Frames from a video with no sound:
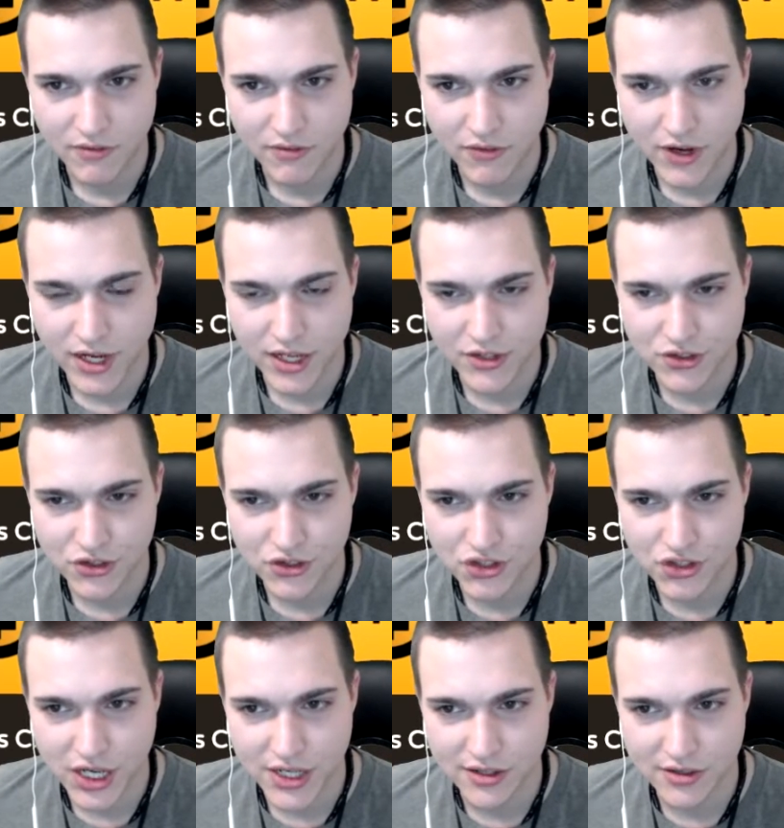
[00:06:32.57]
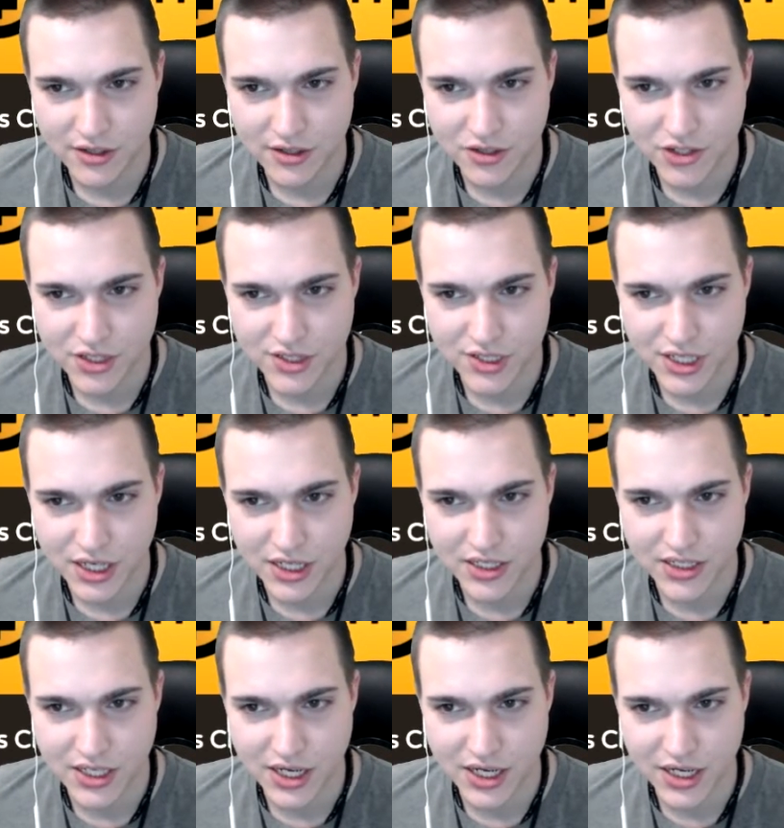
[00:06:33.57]
Financial giants such as
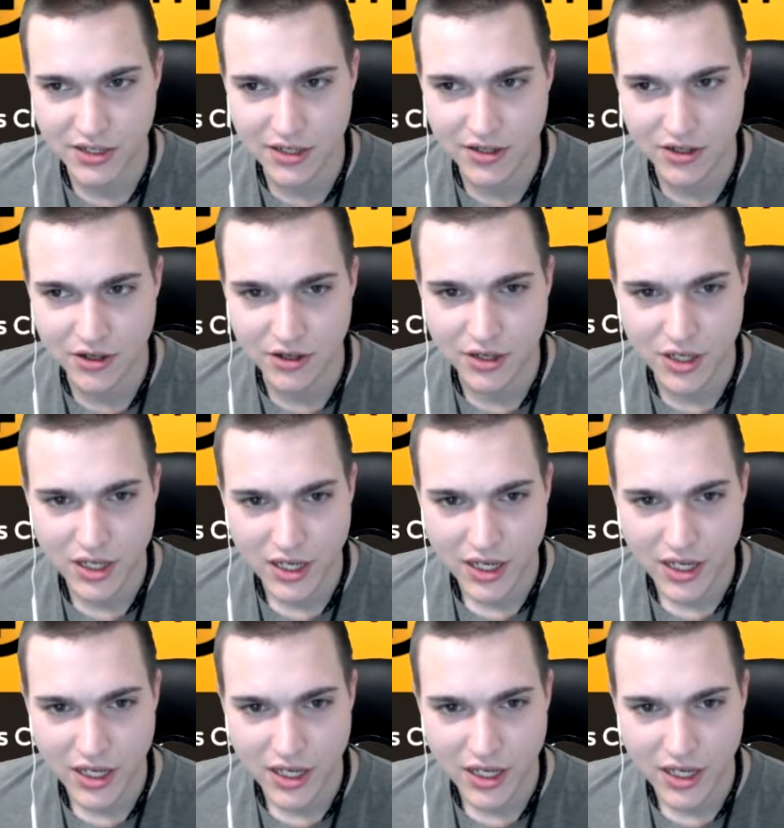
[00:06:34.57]
Santander